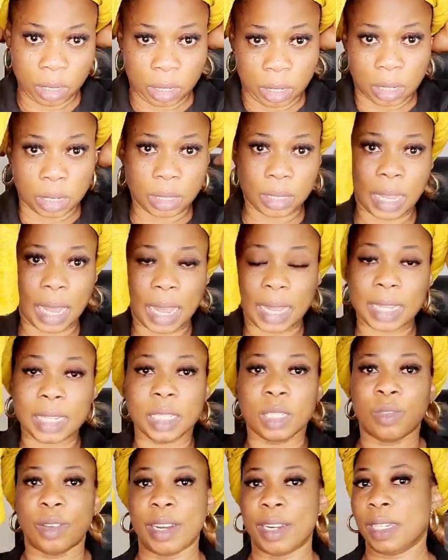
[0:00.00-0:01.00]
Now
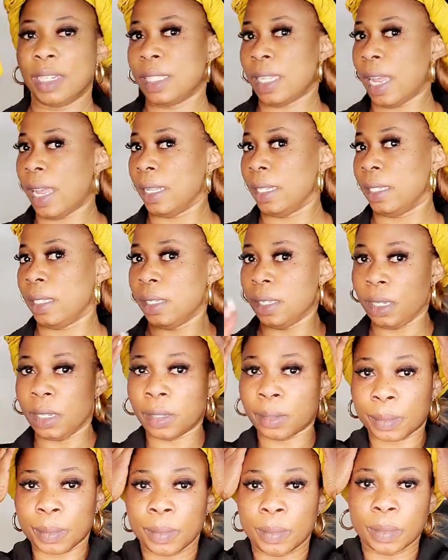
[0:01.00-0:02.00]
it's very tight.
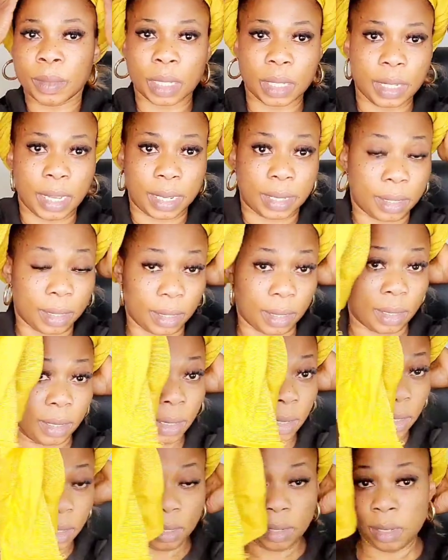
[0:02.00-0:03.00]
Yes,
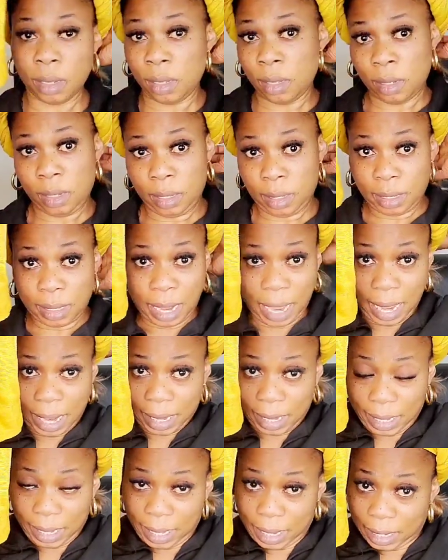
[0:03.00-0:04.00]
now
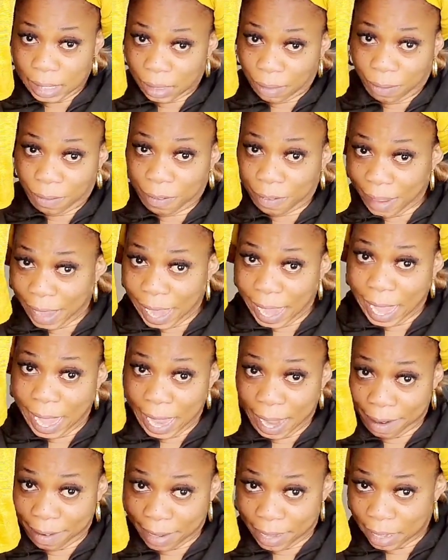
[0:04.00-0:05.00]
it's
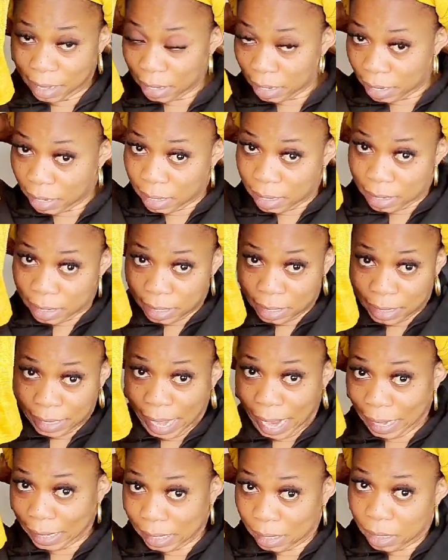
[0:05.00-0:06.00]
very
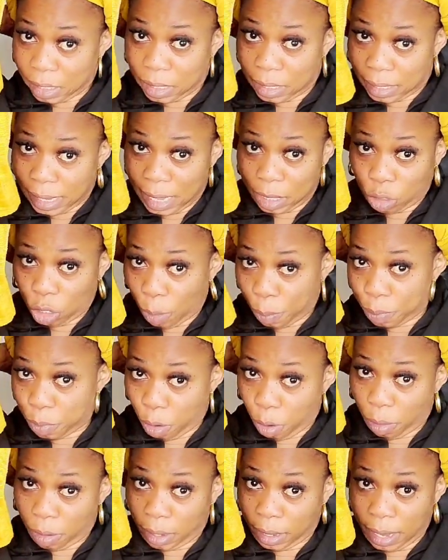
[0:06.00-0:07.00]
tight. Set up
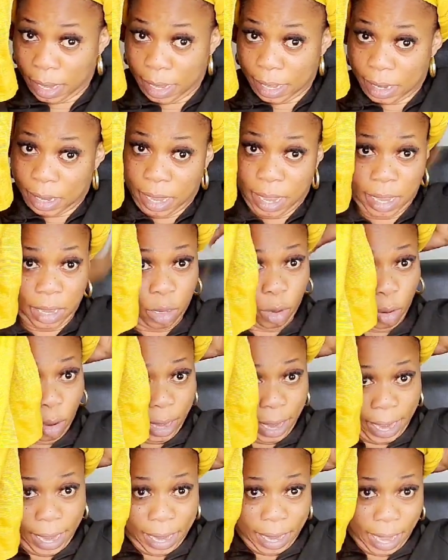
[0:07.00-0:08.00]
your
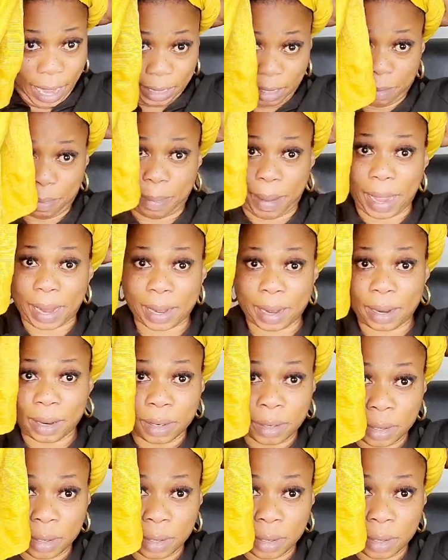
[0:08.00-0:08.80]
hair at the back.